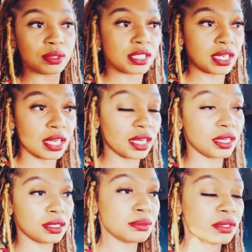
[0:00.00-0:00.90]
to get
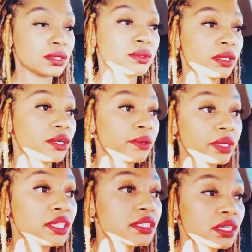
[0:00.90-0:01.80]
him to
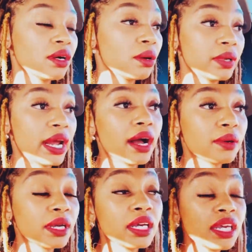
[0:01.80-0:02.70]
agree to going out.
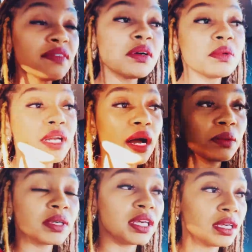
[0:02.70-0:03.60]
And even when I
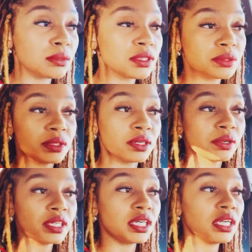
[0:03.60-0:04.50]
would get him to
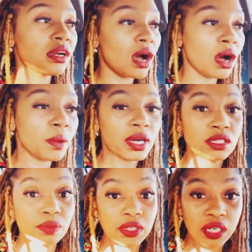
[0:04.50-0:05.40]
agree, he'd
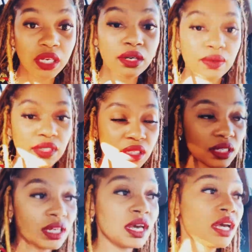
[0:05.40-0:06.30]
always renege on it.
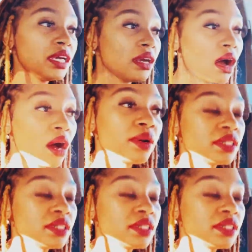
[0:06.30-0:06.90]
He always